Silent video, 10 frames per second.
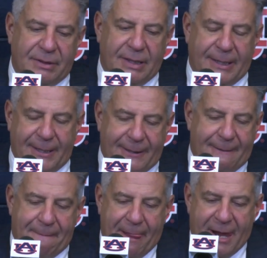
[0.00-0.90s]
uh,
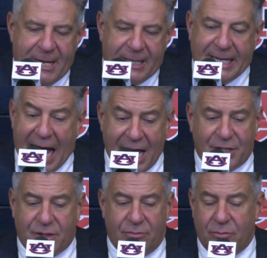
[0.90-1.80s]

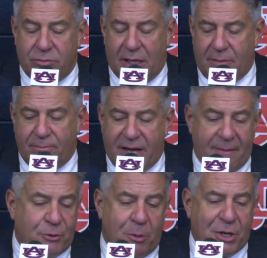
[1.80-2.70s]
guys uh,
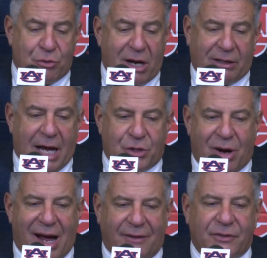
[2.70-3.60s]
gave them too many direct line
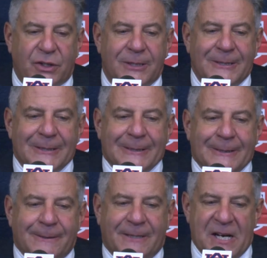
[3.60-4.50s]
drives,
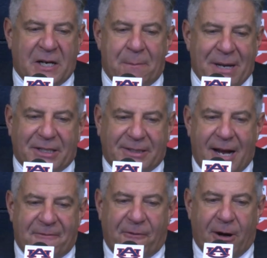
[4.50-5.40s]
didn't compete to stay
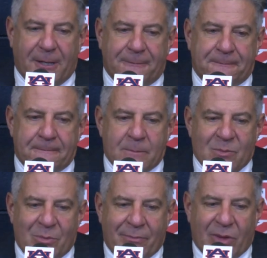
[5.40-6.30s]
in front,
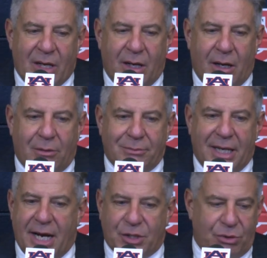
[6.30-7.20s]
um,
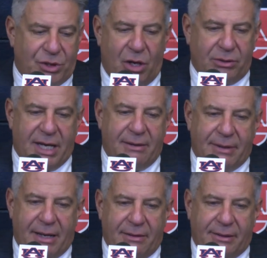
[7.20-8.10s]
and as a result, they,
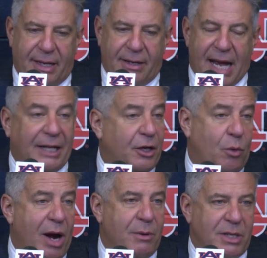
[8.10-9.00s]
they, they had their
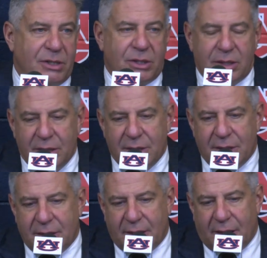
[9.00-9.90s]
way with us.
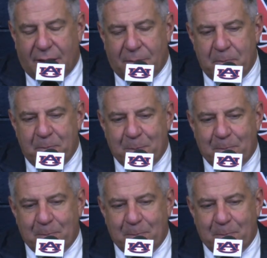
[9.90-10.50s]
Um,